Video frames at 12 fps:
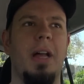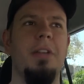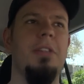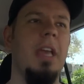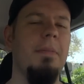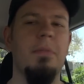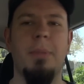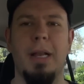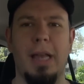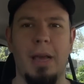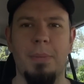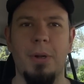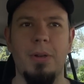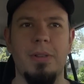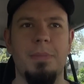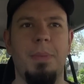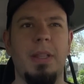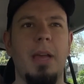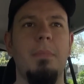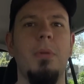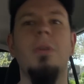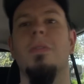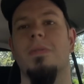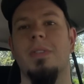I just gave them to my neighbors, but they
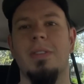moved.